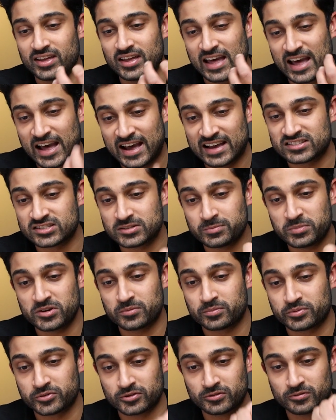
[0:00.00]
it has to
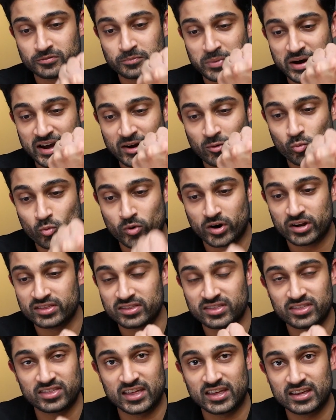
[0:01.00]
be approved by
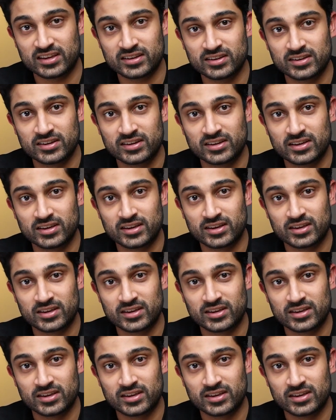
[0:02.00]
one thing,